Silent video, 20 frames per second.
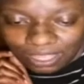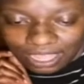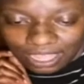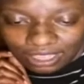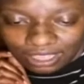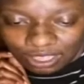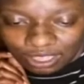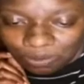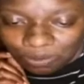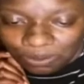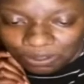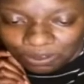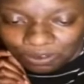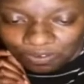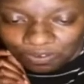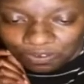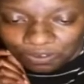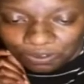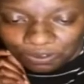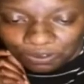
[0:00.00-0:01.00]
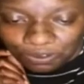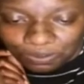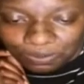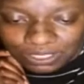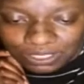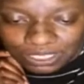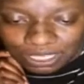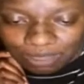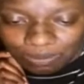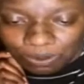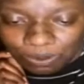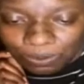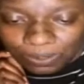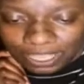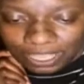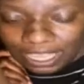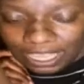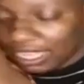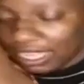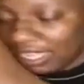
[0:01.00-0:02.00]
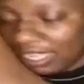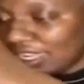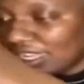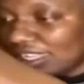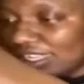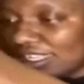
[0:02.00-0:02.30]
Hello, beautiful. What's up, queen?